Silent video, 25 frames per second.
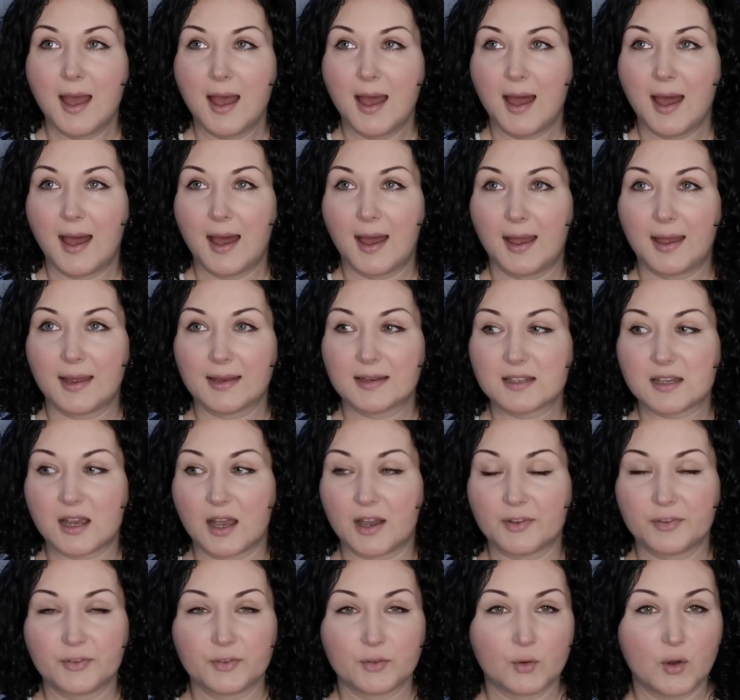and I
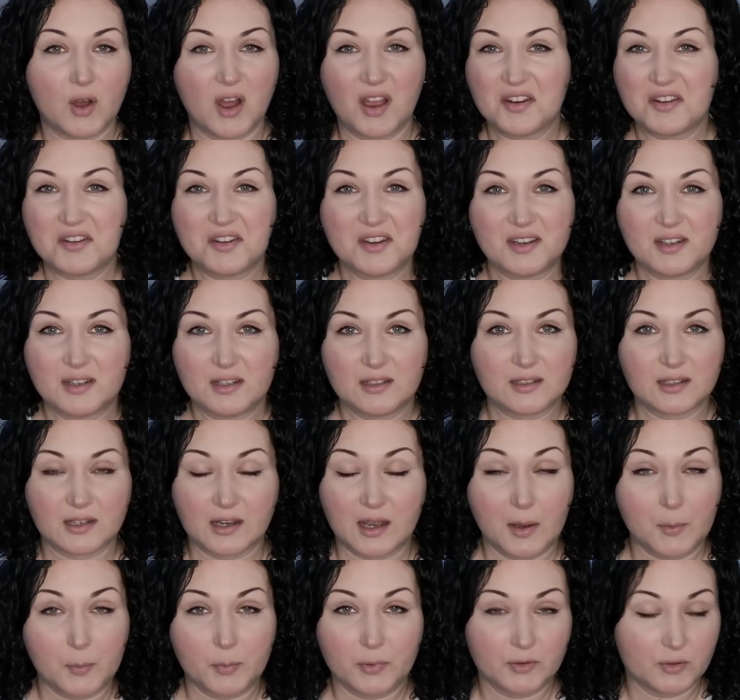thought I needed a
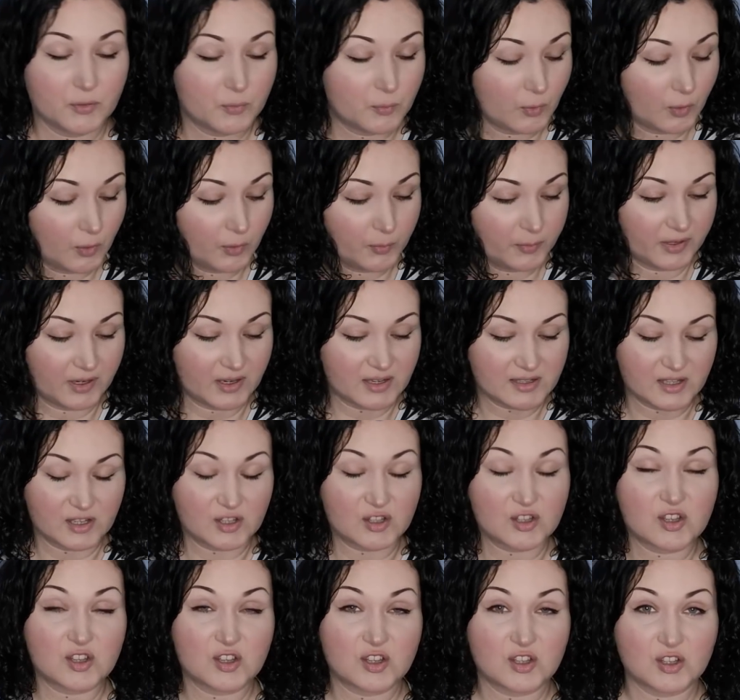couple of more because
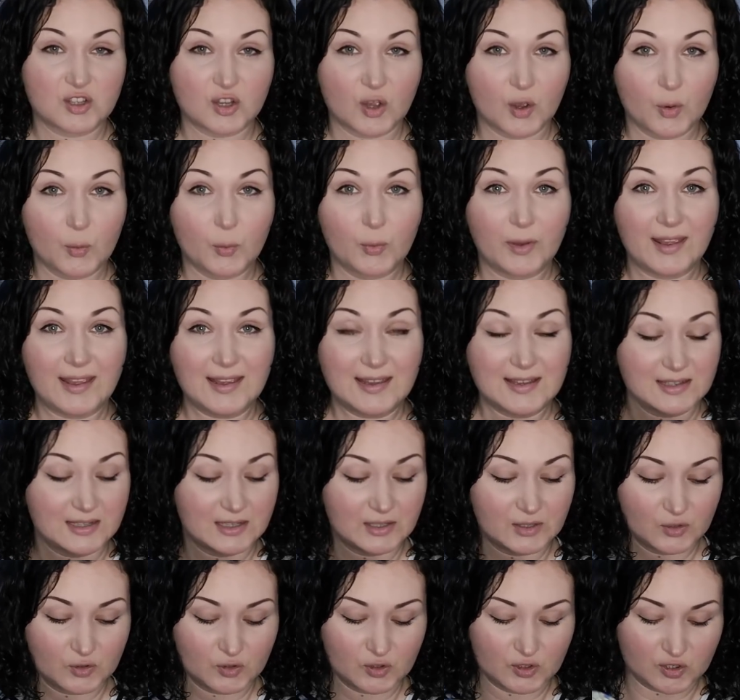it's so easy
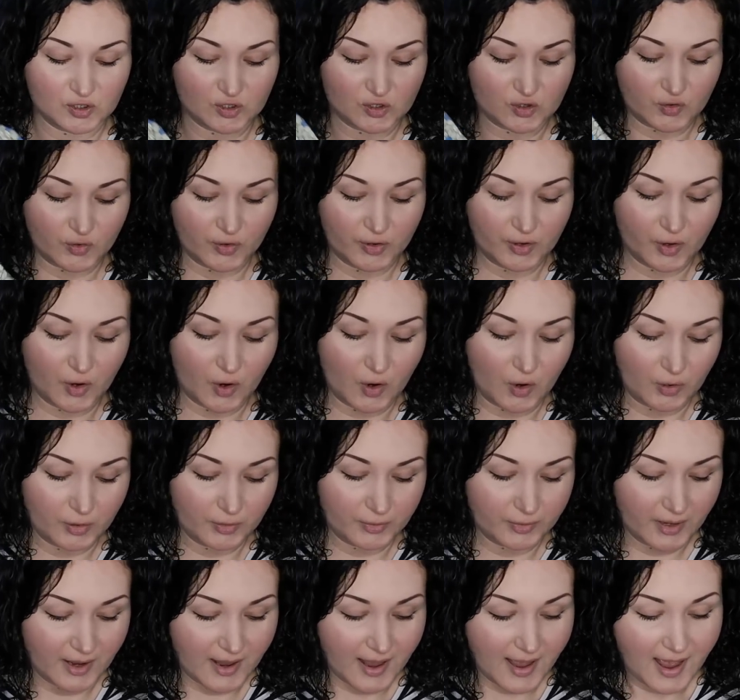to just throw it on.